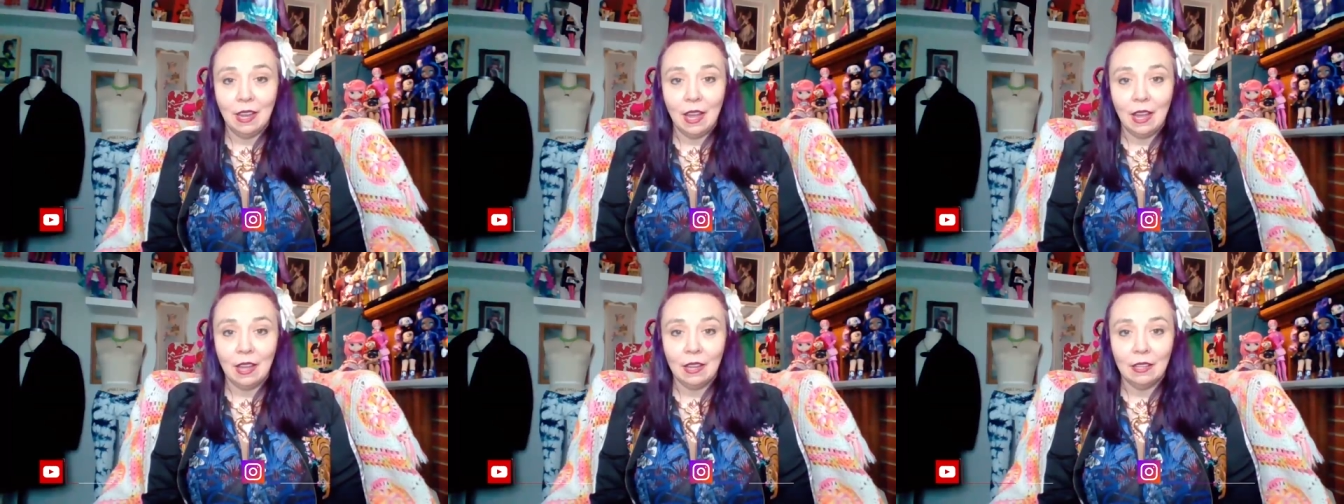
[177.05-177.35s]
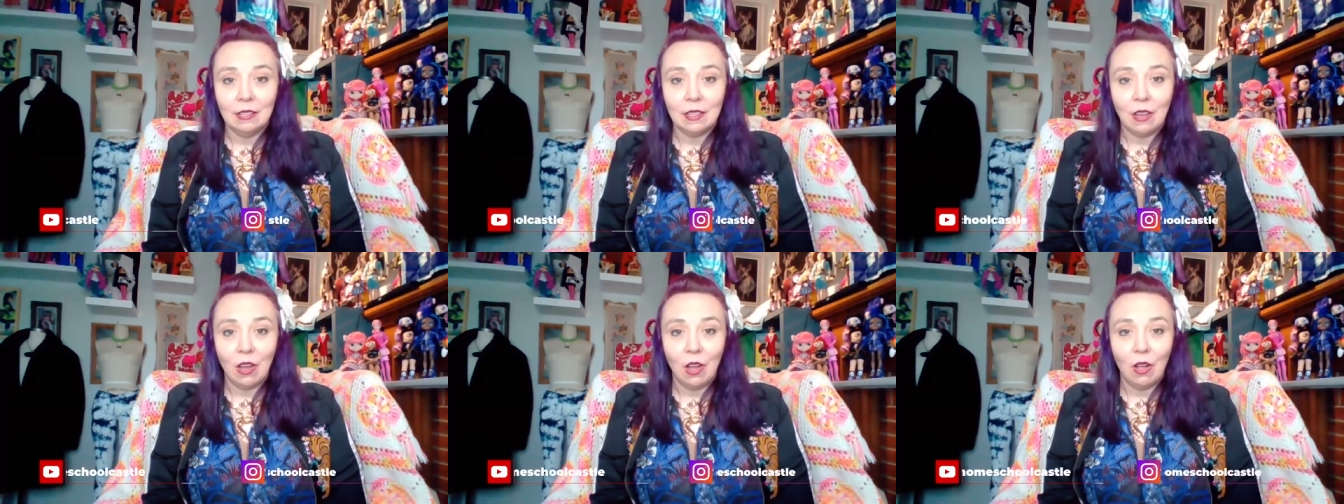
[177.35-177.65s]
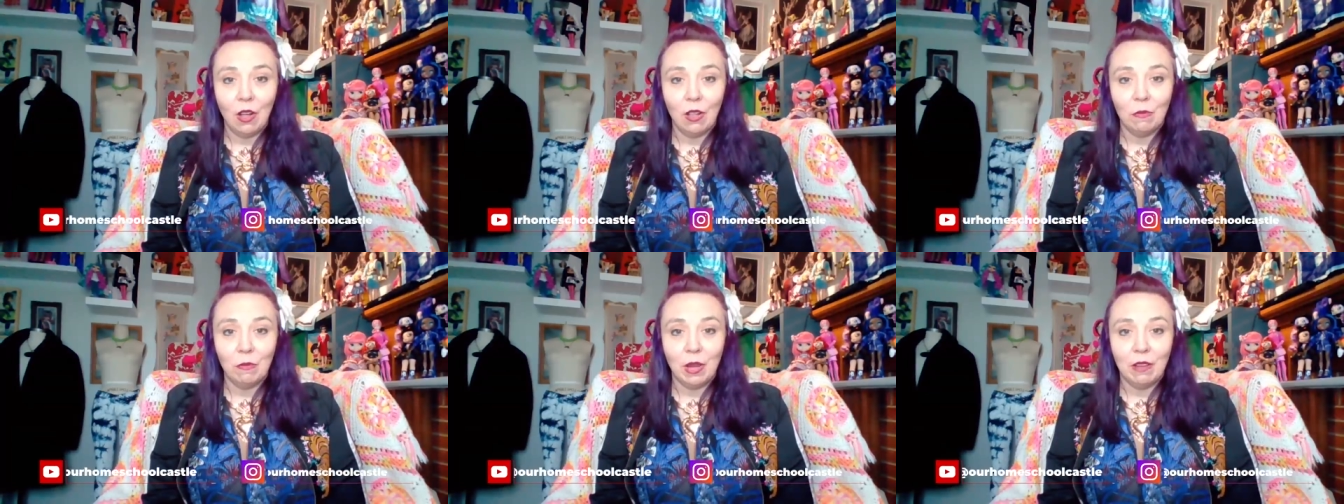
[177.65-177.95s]
and
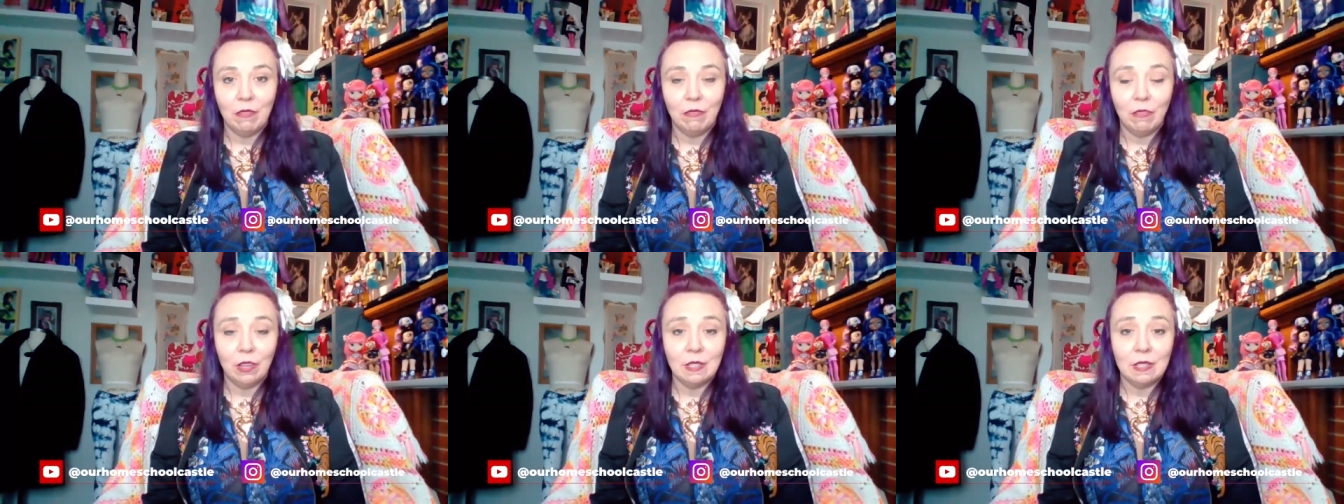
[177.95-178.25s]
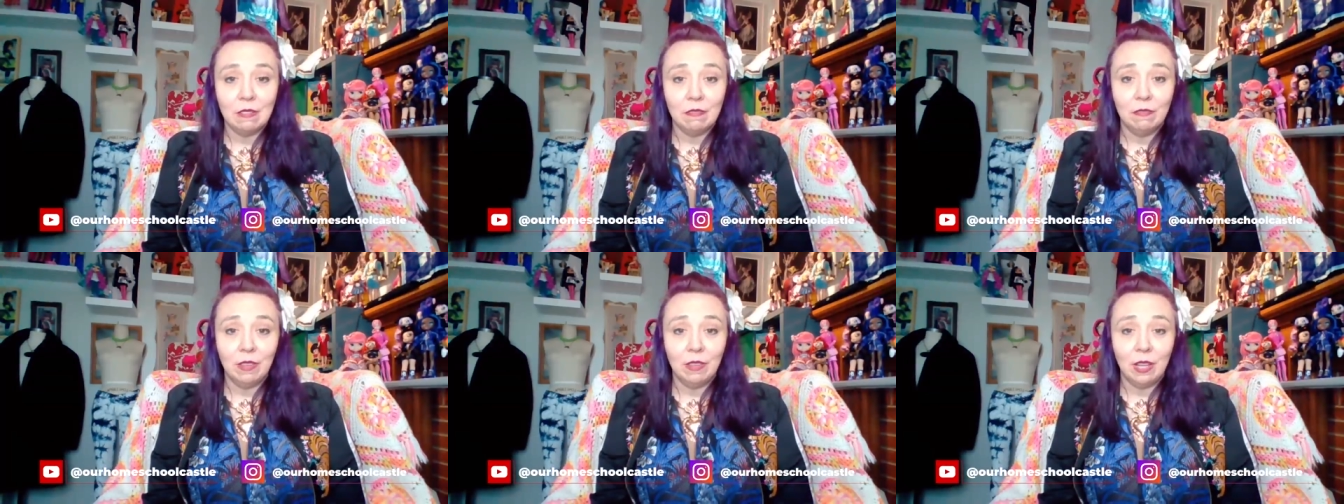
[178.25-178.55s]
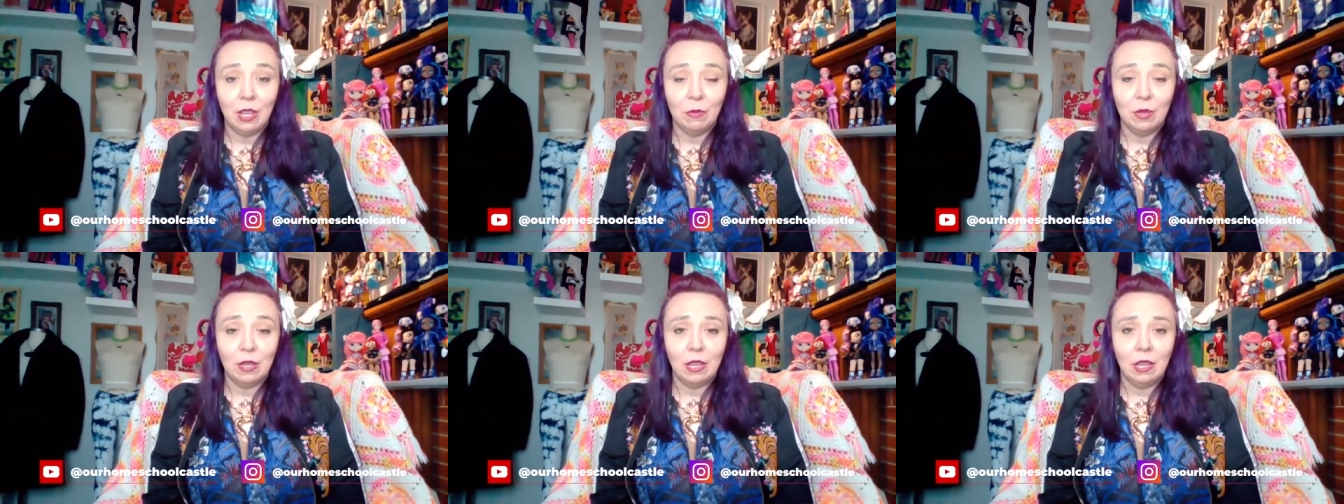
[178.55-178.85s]
all of my friends and
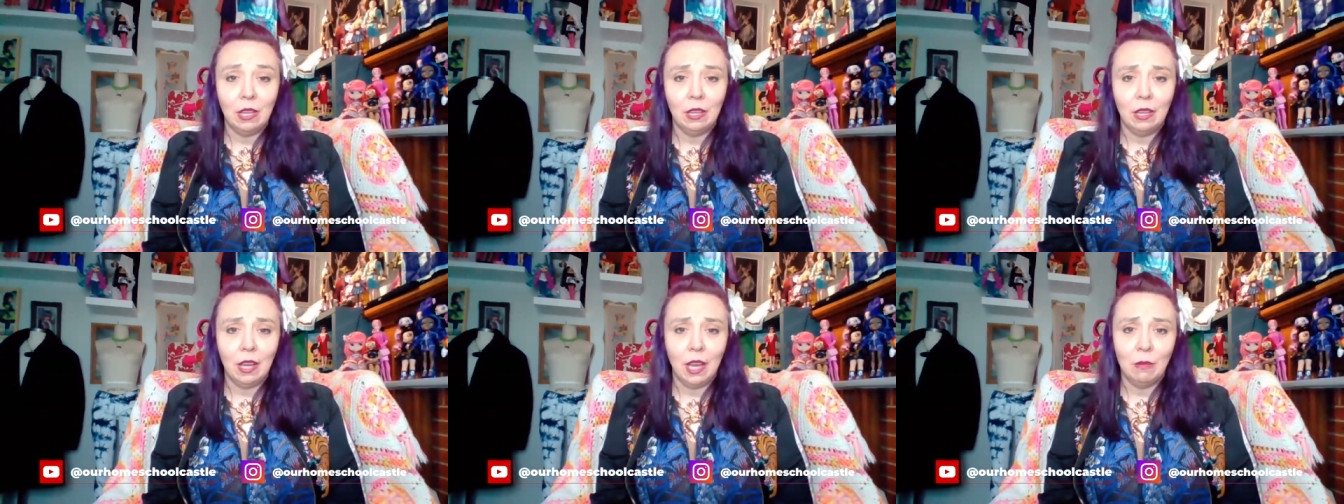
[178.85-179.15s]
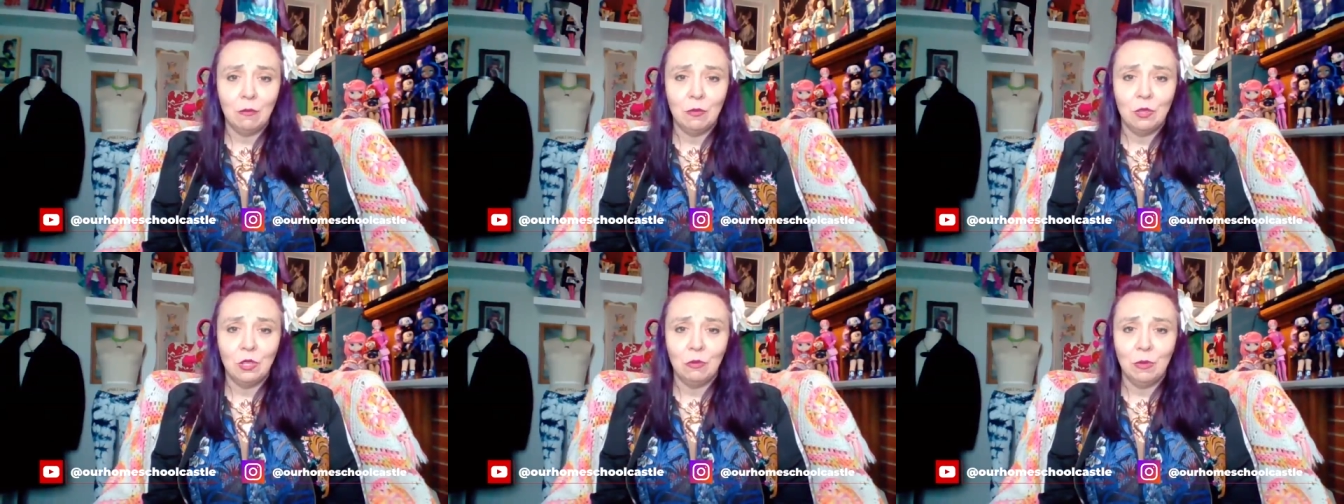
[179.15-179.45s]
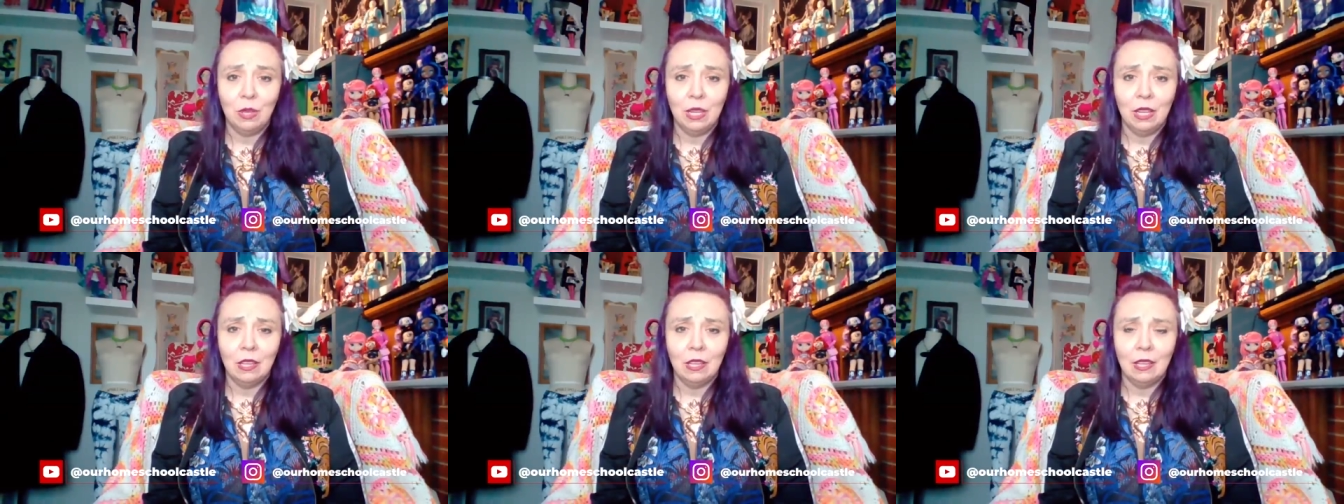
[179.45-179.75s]
family came
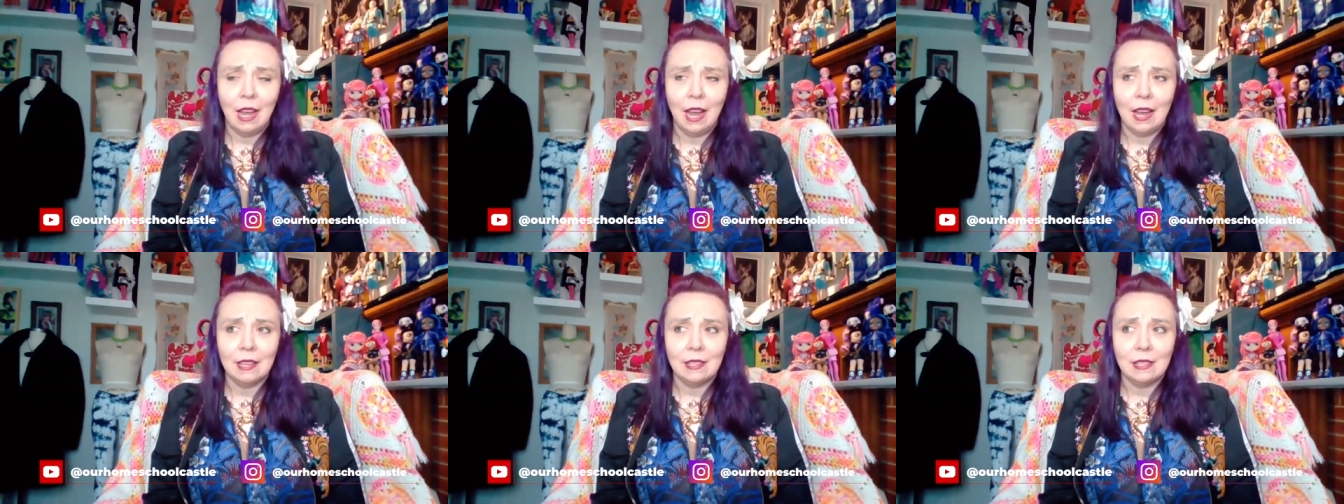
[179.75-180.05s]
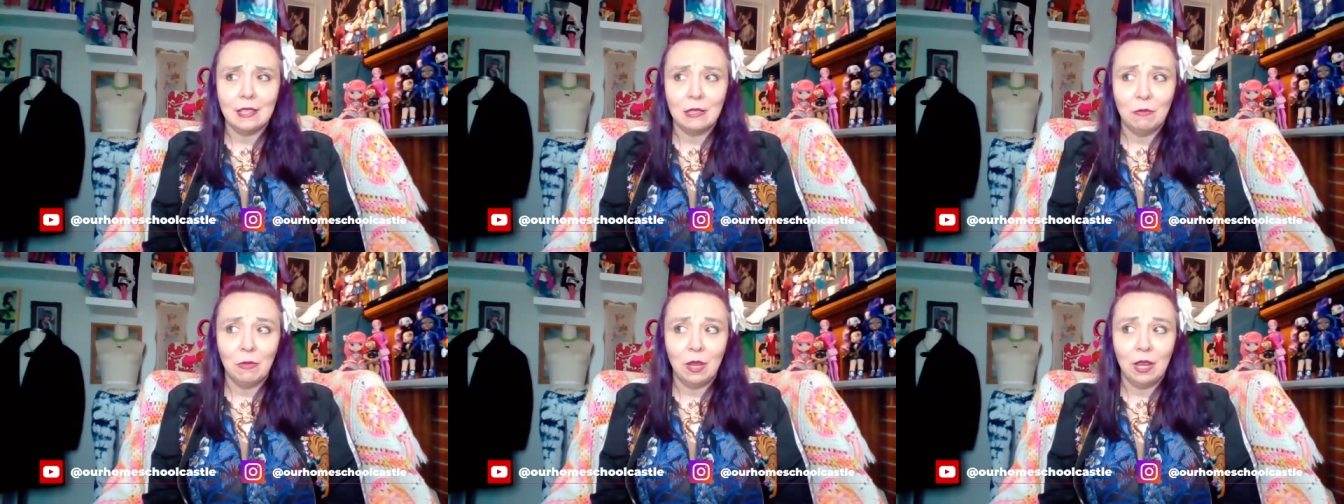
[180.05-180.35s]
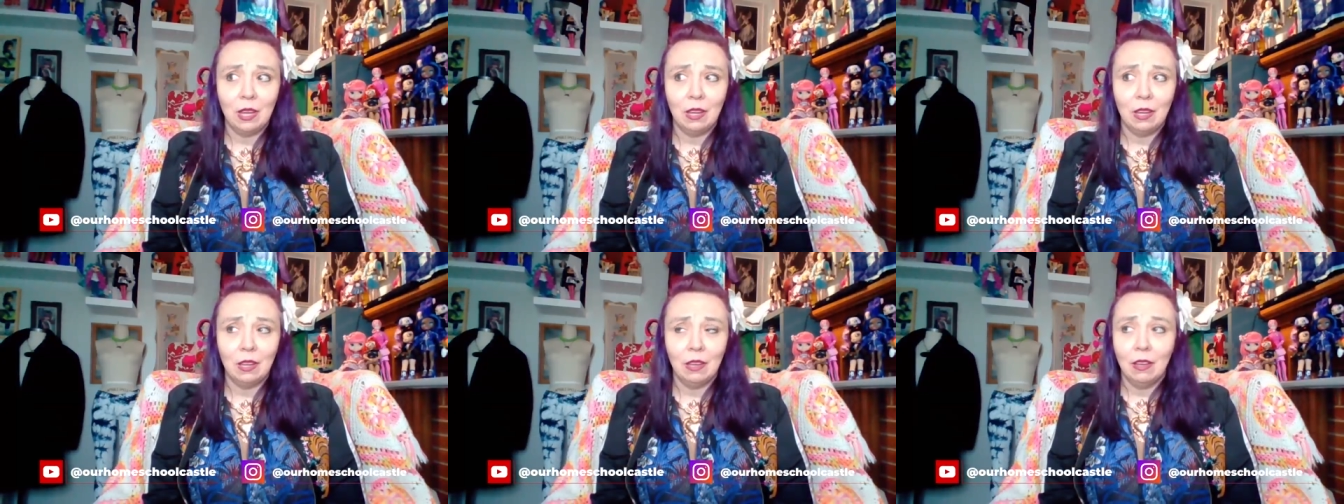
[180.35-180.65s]
to me and asked
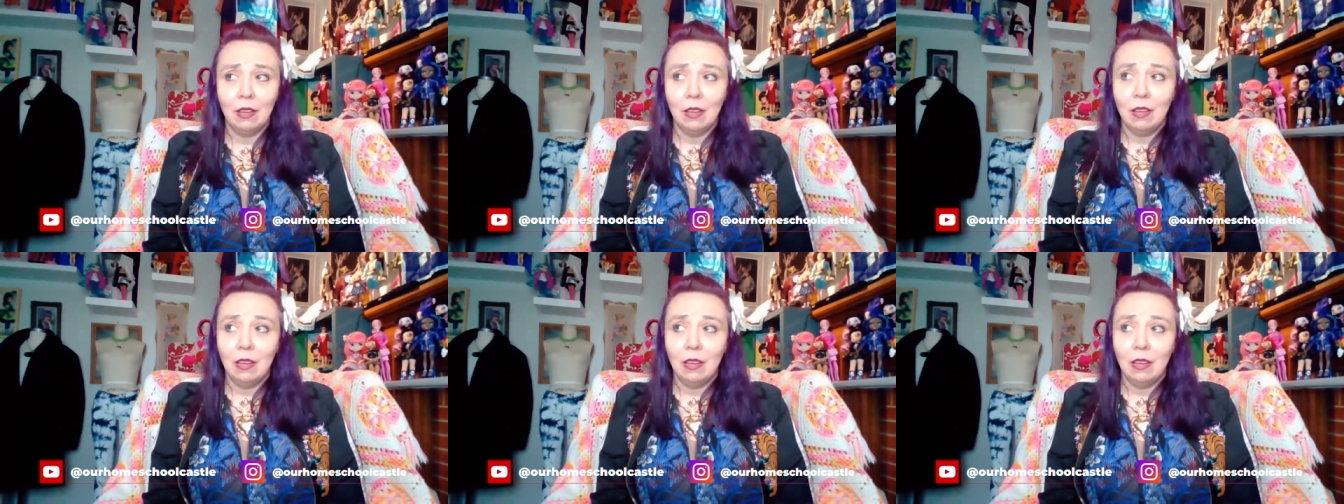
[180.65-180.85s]
me